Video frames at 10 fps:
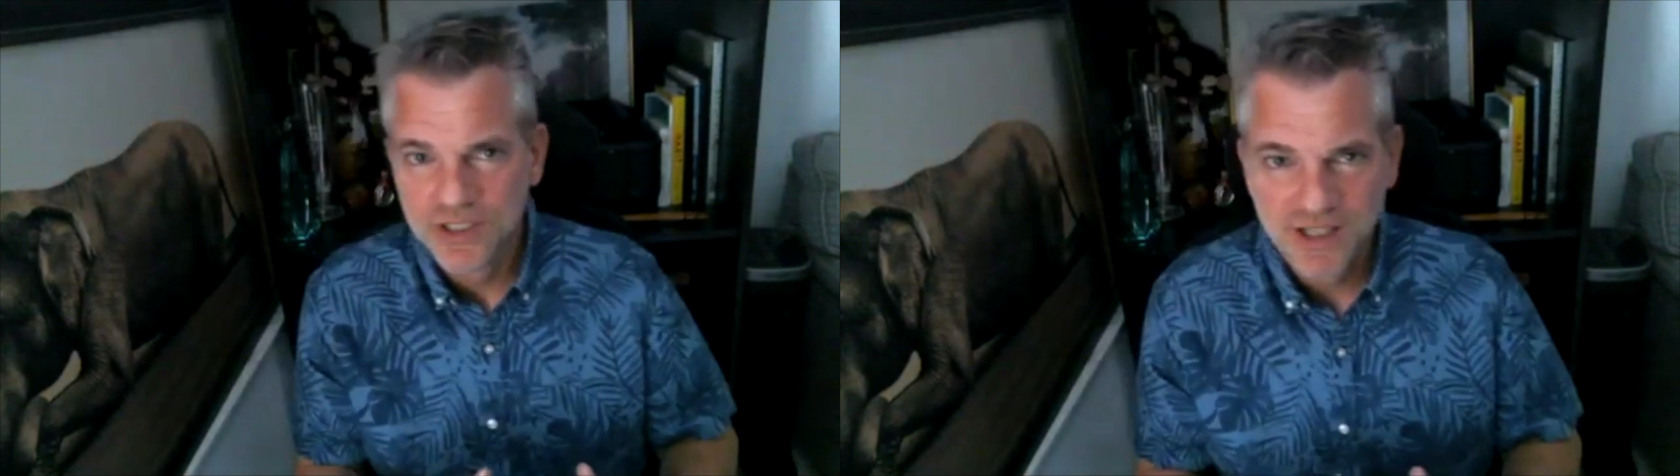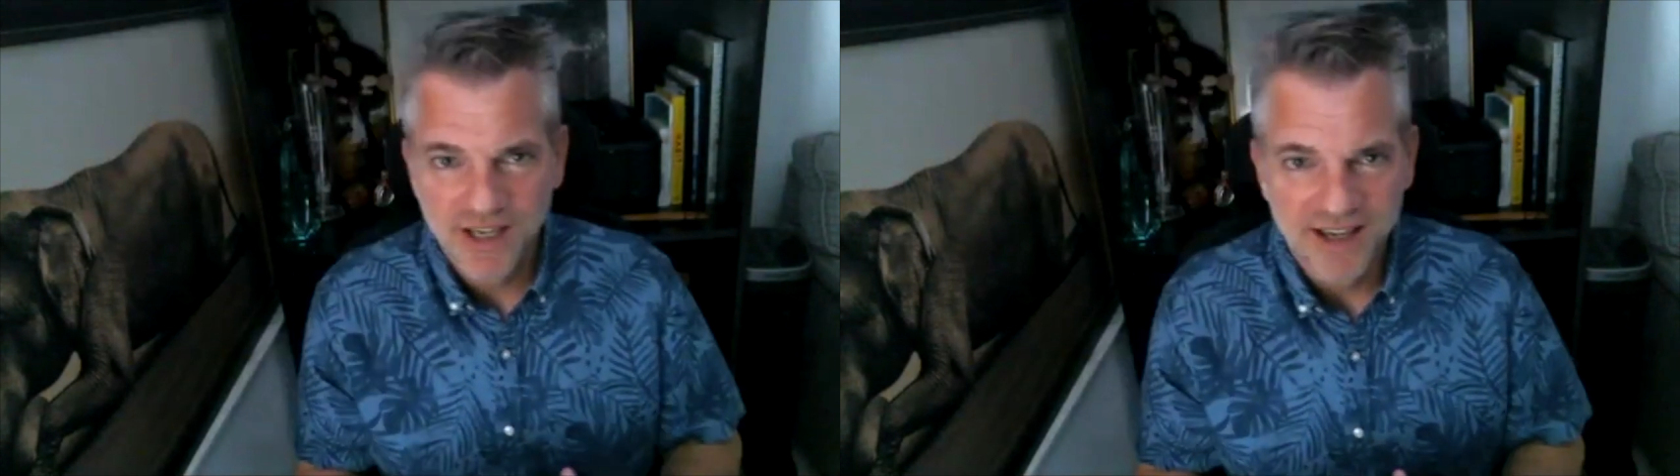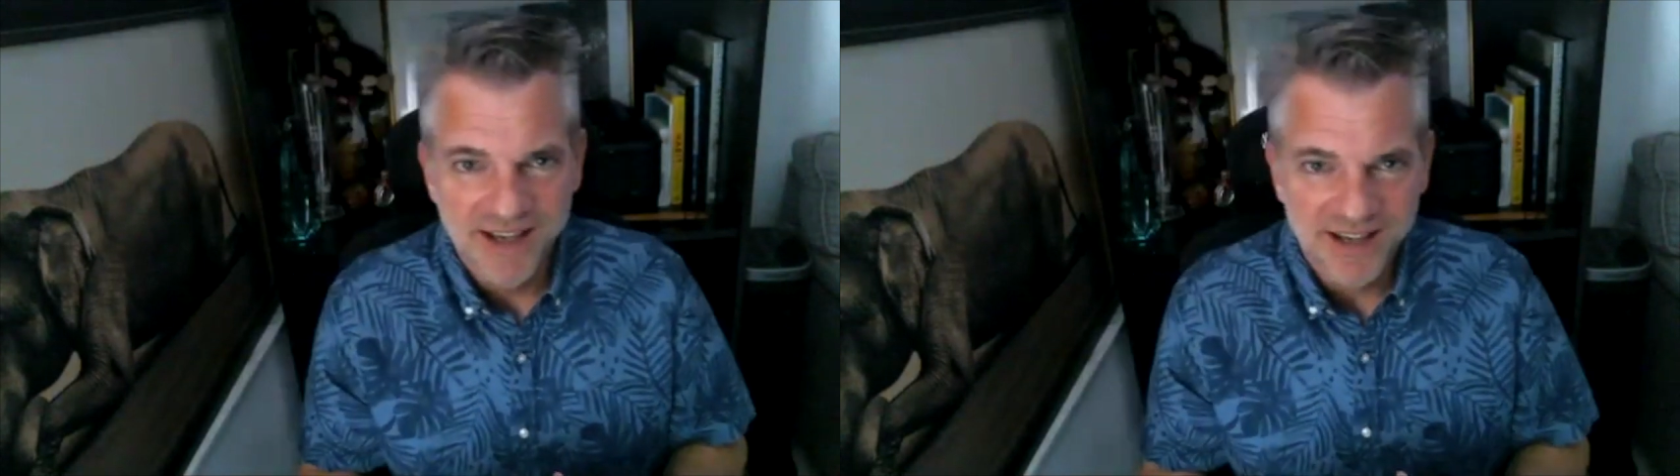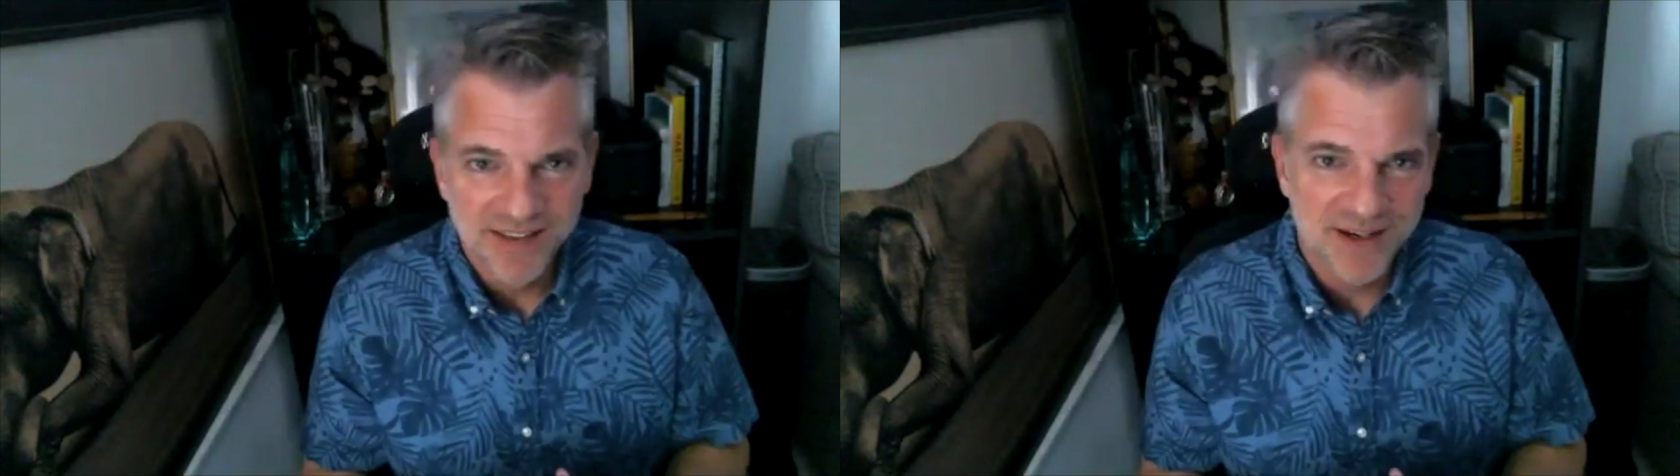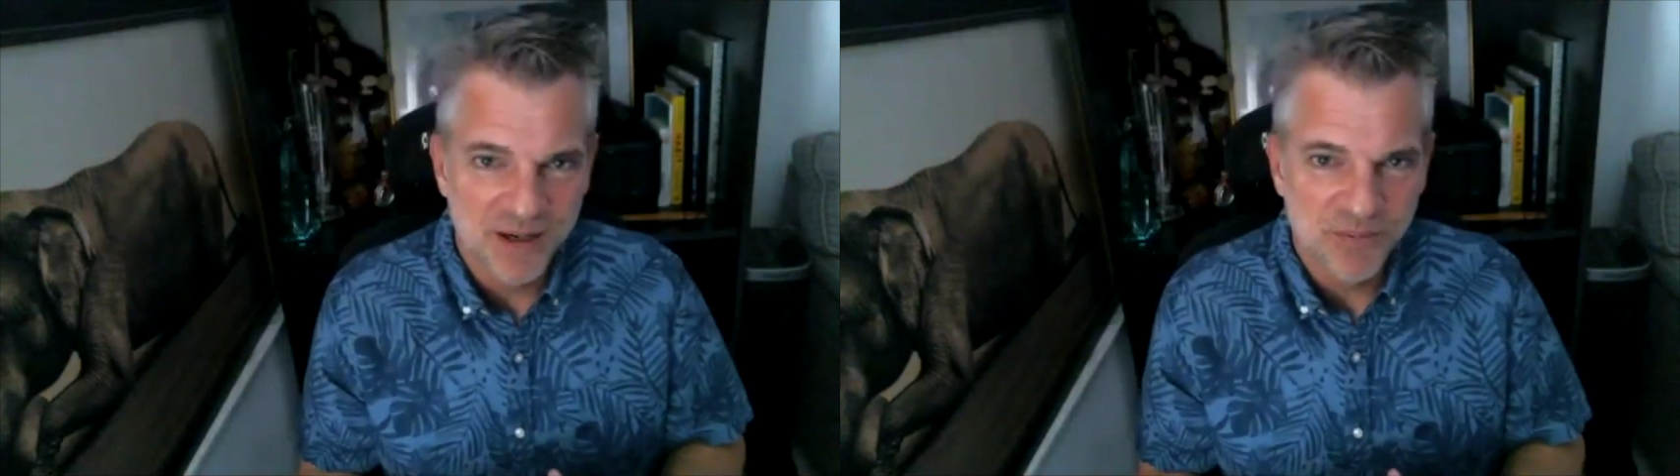
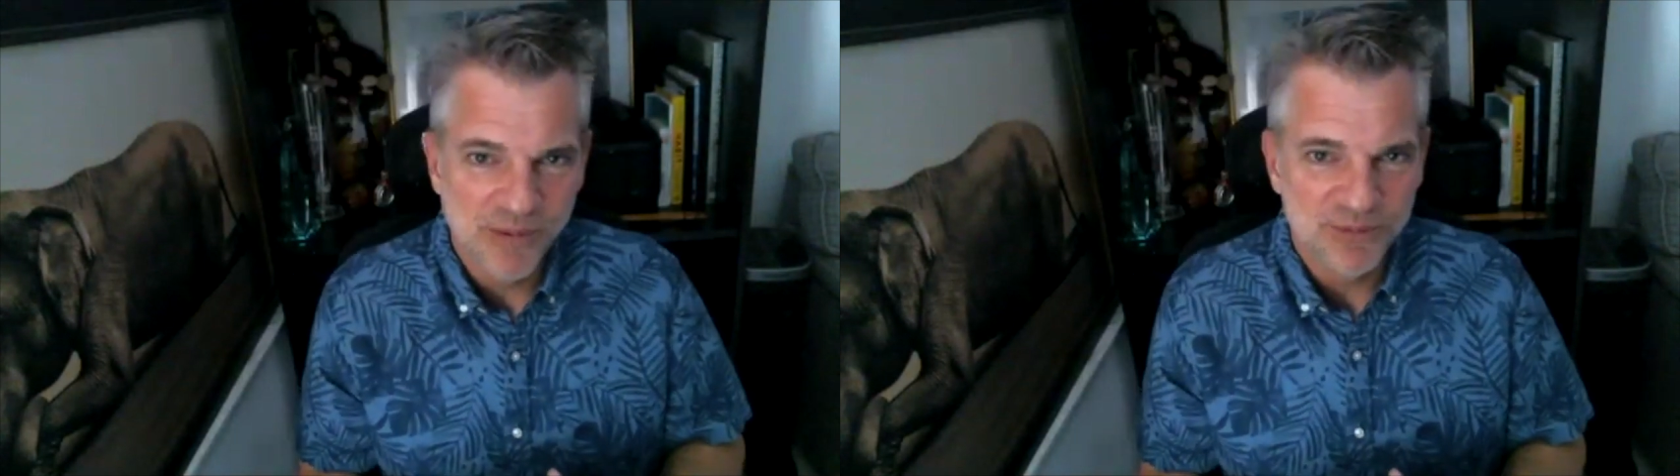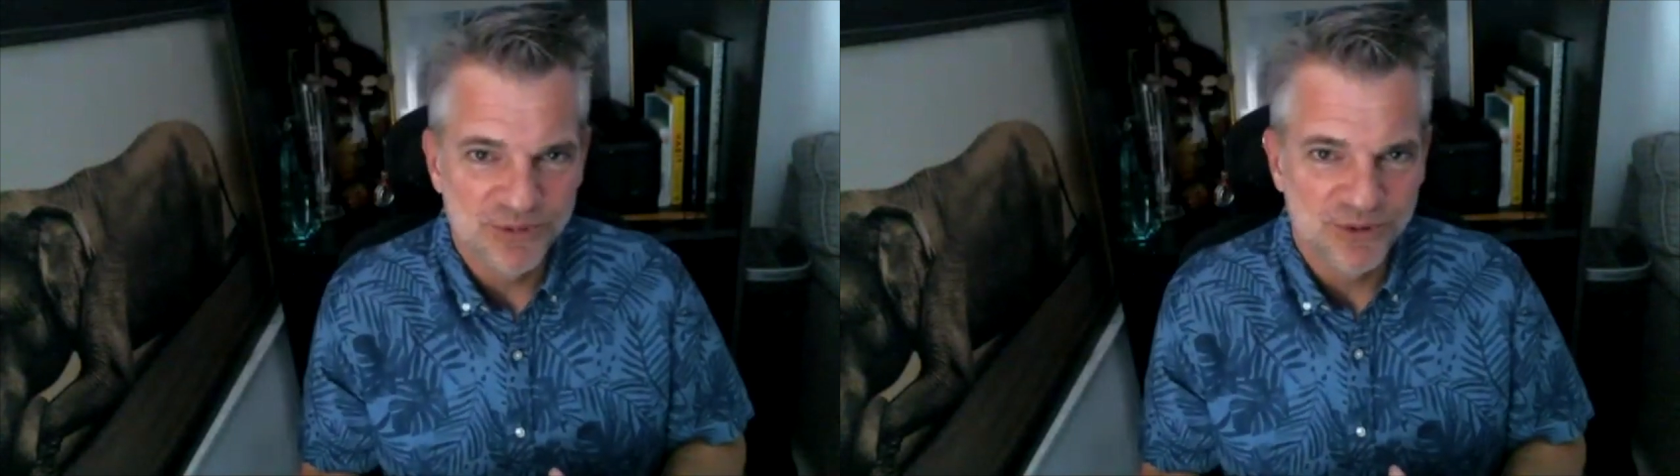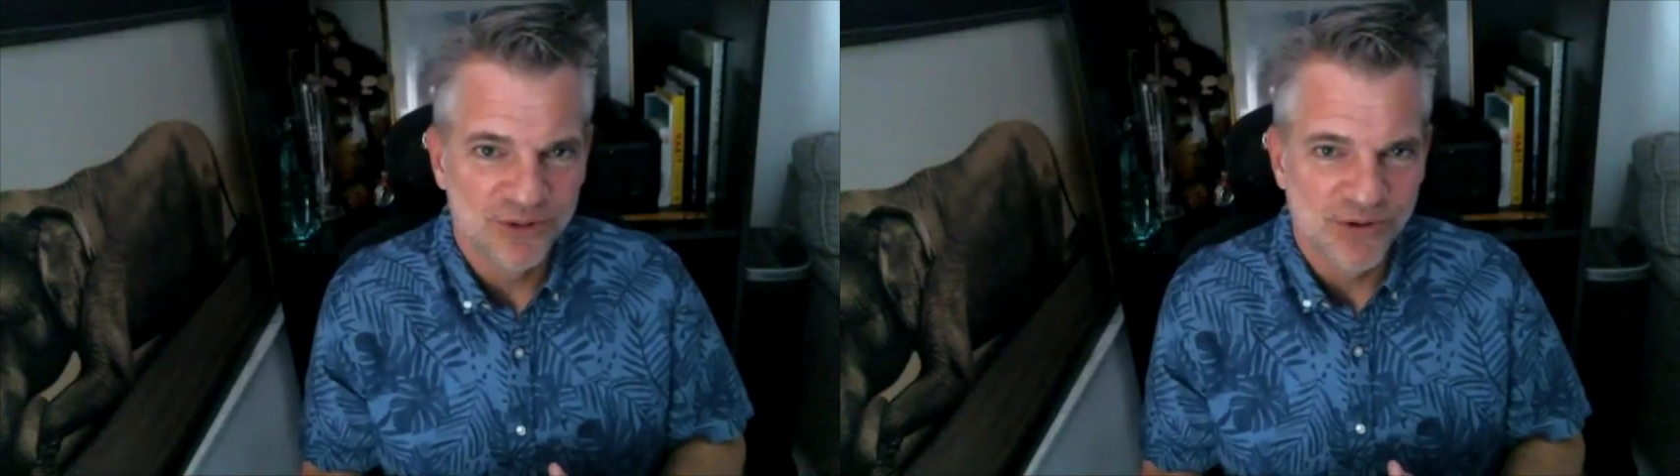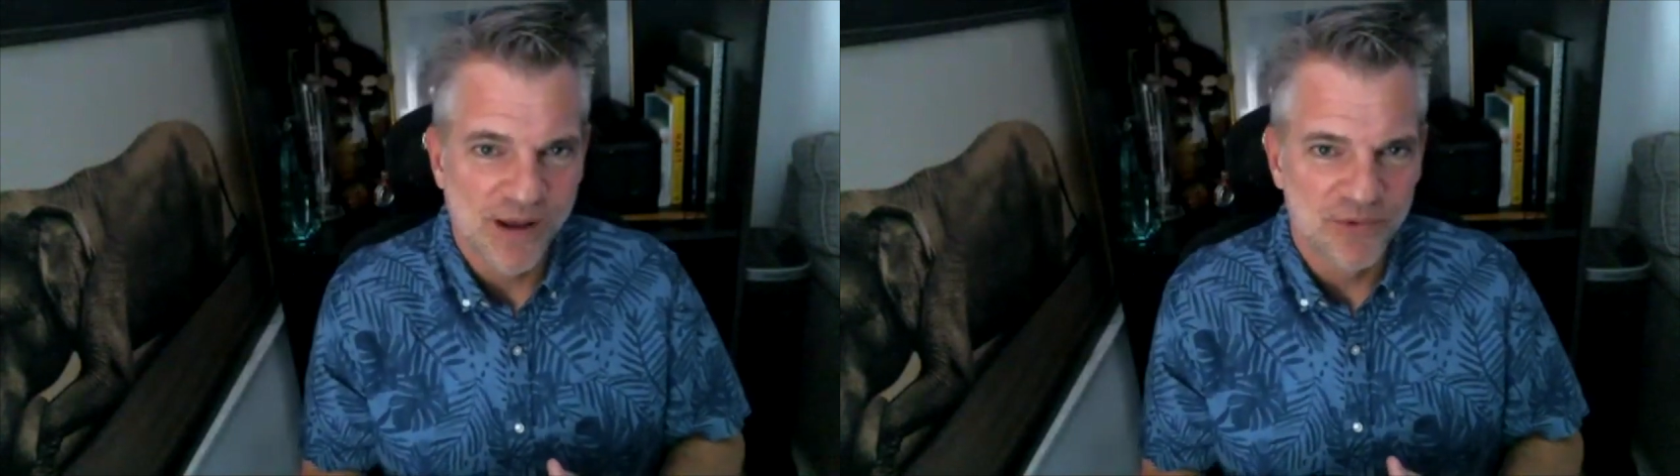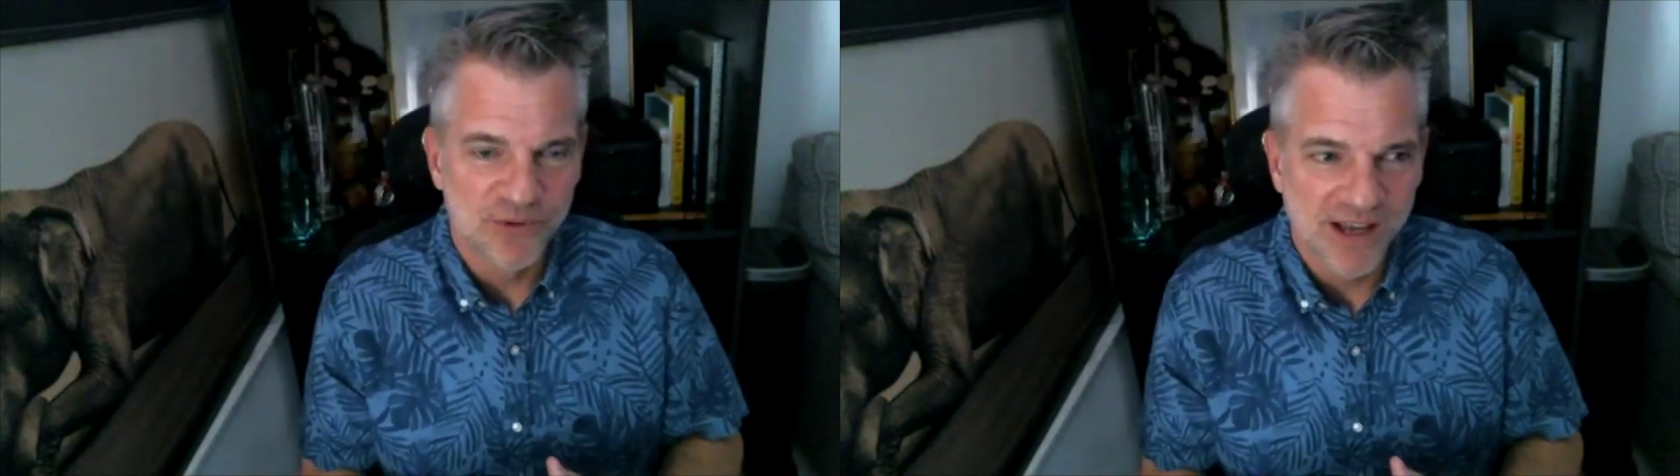that I probably shouldn't
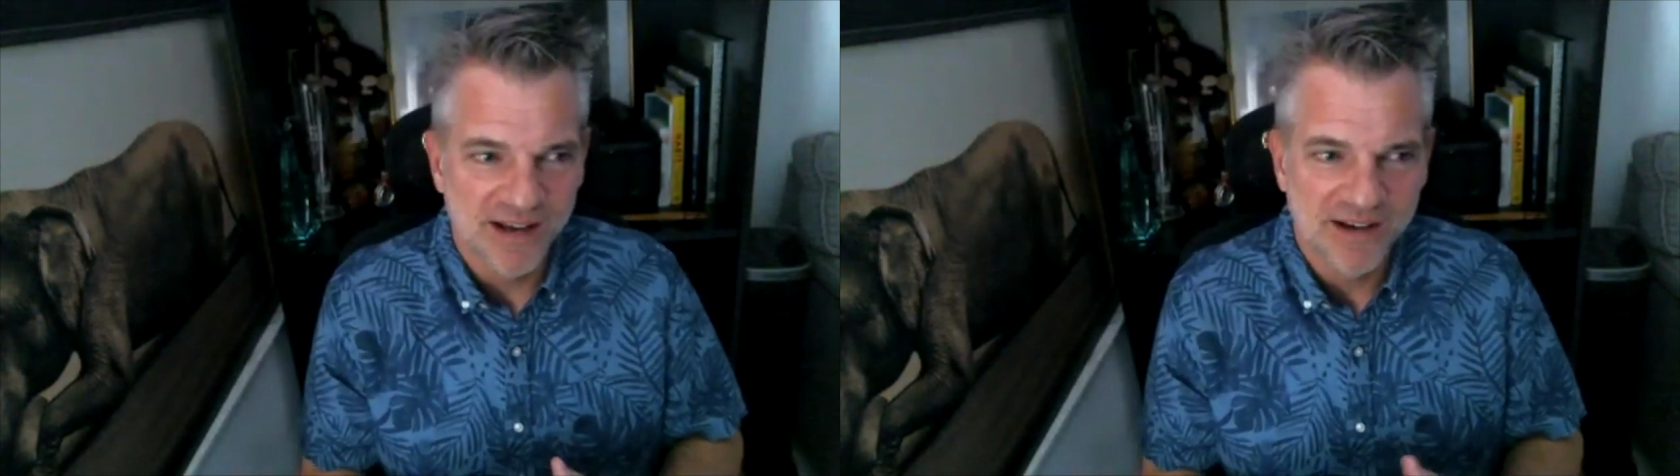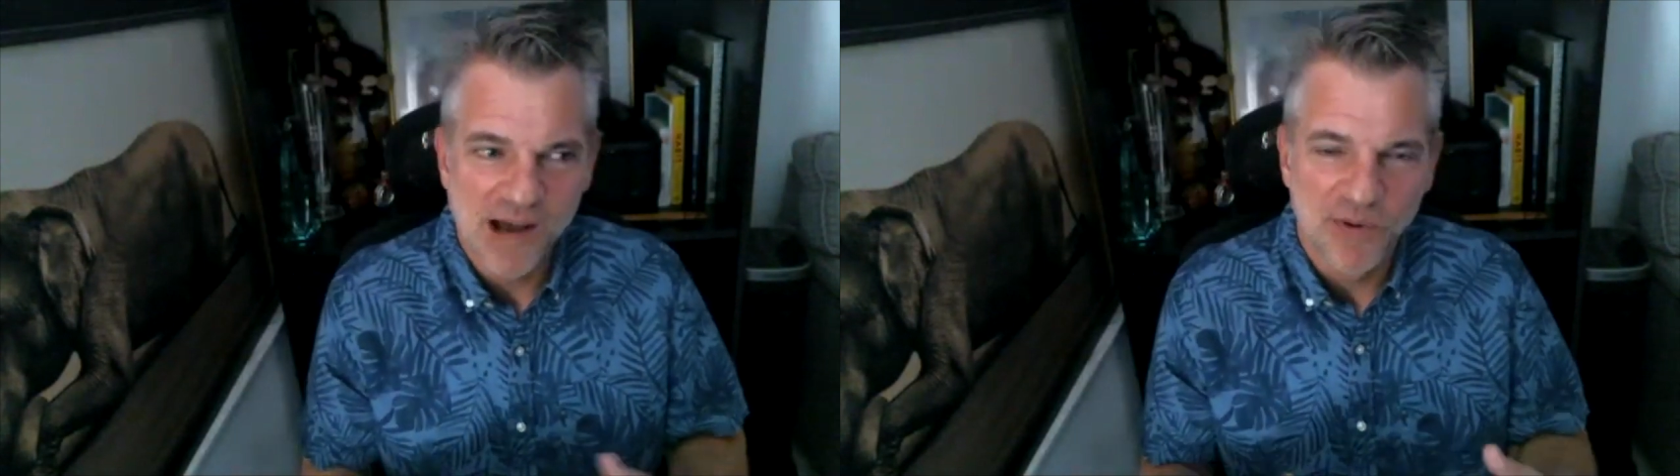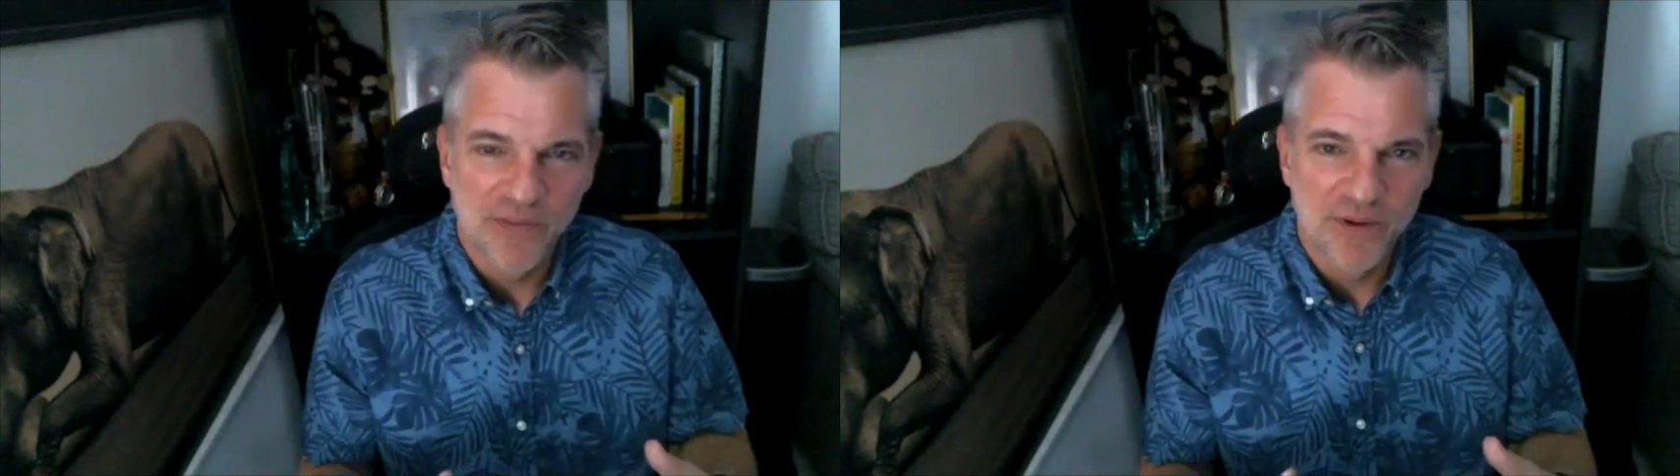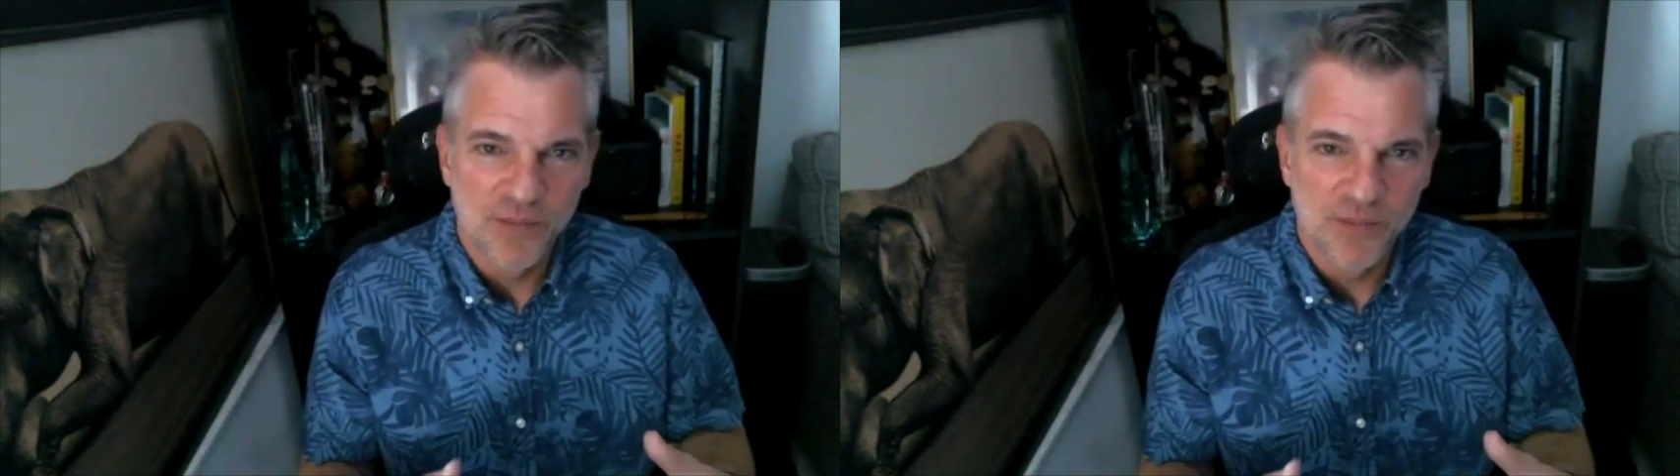drop their .com on there,